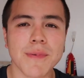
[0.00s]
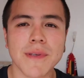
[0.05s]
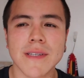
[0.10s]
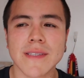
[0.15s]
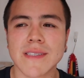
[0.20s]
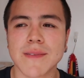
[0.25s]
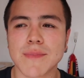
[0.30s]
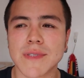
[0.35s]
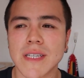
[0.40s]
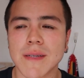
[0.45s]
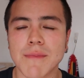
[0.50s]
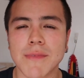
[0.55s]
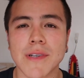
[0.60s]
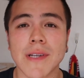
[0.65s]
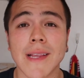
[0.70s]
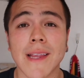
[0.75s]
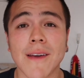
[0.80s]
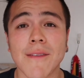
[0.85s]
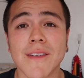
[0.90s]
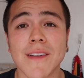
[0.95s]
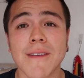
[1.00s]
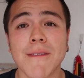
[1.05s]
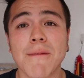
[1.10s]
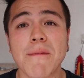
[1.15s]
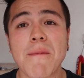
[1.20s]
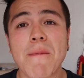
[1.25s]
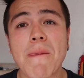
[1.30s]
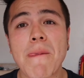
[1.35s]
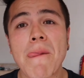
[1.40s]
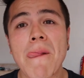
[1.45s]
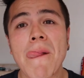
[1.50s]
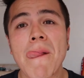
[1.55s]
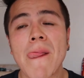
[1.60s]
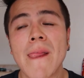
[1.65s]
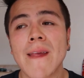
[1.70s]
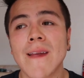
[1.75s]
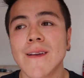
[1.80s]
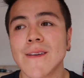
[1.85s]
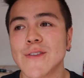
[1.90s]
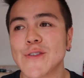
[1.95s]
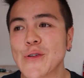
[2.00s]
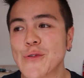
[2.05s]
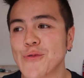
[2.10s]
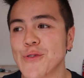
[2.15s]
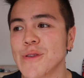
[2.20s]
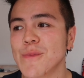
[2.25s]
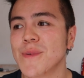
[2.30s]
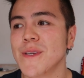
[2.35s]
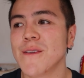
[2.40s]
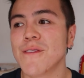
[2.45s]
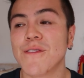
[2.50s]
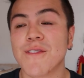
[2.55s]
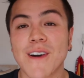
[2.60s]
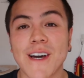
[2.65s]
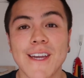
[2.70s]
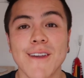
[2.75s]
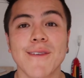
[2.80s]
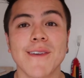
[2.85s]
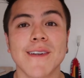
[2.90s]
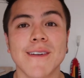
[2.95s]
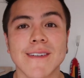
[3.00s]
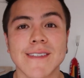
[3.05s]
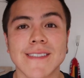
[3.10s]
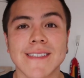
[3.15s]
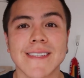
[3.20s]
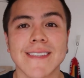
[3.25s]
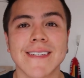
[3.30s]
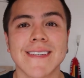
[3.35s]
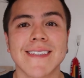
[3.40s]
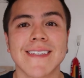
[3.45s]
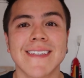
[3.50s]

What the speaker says: be September 11. So it will be 5 years